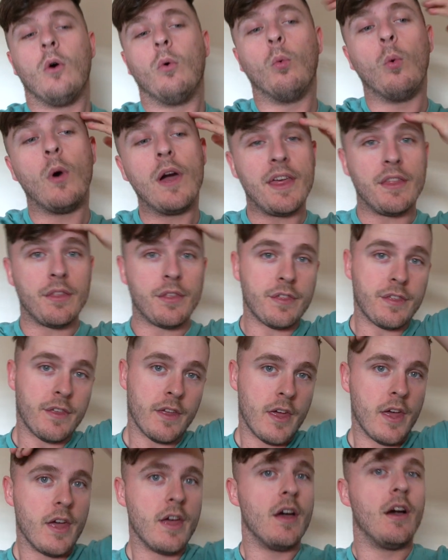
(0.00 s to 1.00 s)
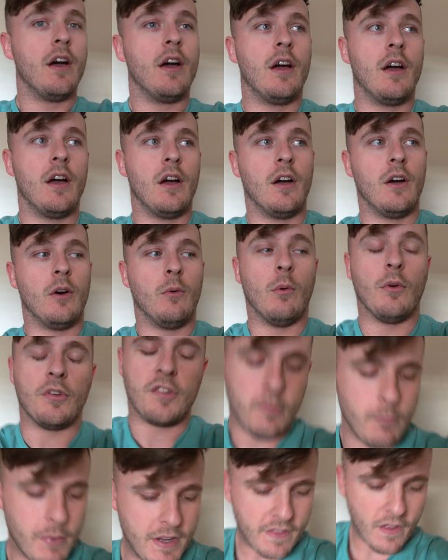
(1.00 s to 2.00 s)
with, well,
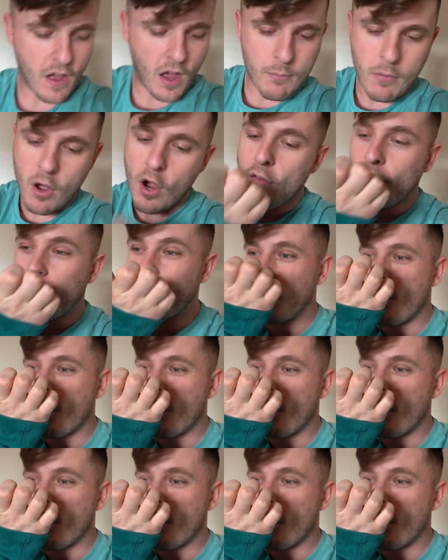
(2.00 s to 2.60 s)
somebody that I'm hopefully